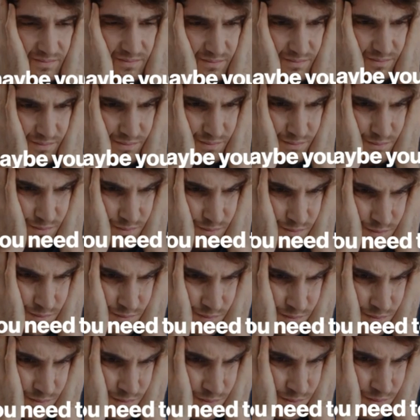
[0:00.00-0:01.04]

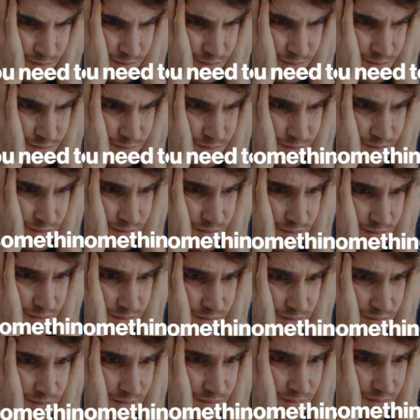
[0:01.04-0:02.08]

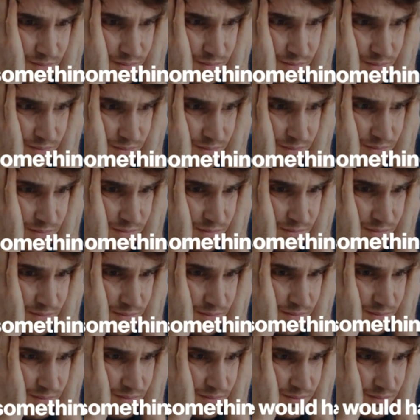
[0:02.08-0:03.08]
Nothing is said.